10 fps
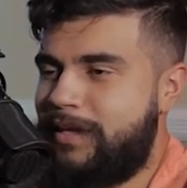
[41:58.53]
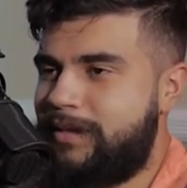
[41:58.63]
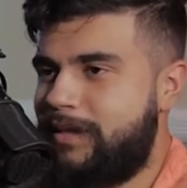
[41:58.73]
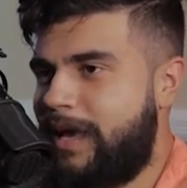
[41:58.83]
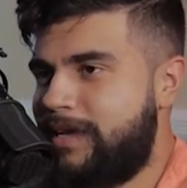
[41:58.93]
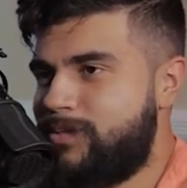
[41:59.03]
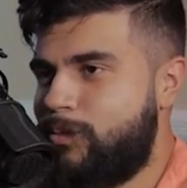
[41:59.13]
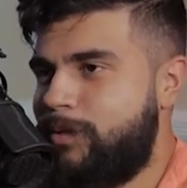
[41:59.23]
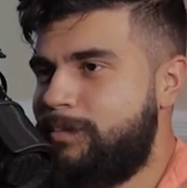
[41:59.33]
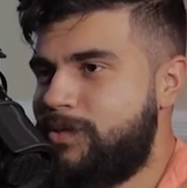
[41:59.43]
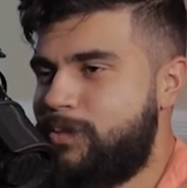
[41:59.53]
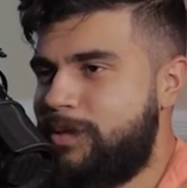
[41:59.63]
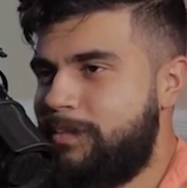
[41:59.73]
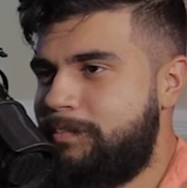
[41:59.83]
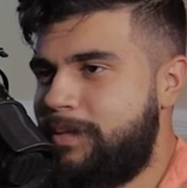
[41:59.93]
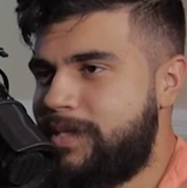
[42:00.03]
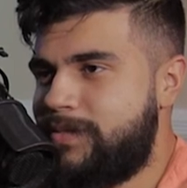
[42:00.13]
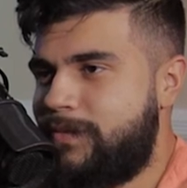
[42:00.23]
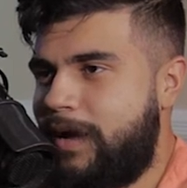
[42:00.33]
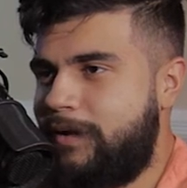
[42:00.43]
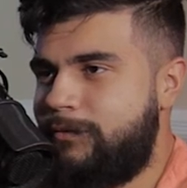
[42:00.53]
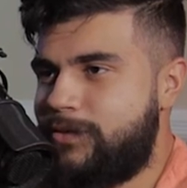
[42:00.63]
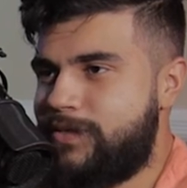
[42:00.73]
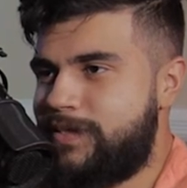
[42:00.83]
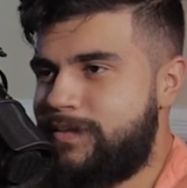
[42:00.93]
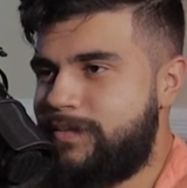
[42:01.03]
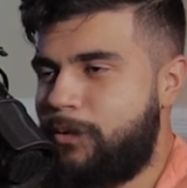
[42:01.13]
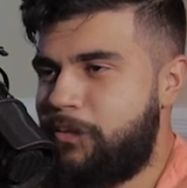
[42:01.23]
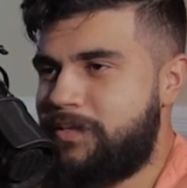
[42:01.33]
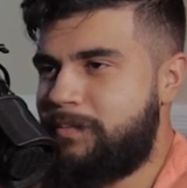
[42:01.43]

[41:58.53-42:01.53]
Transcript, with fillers: like the last one between PS5 versus what was it,